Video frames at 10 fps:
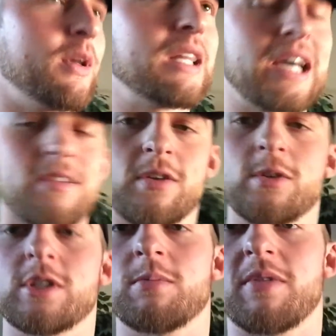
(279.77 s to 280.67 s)
in life, you're
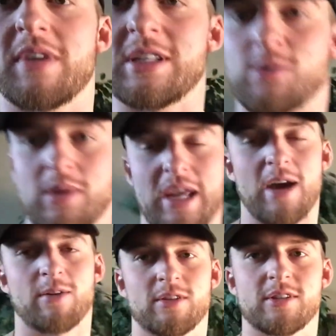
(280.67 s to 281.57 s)
always gonna be faced with
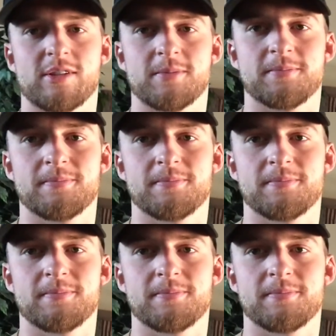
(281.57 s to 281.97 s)
doubters,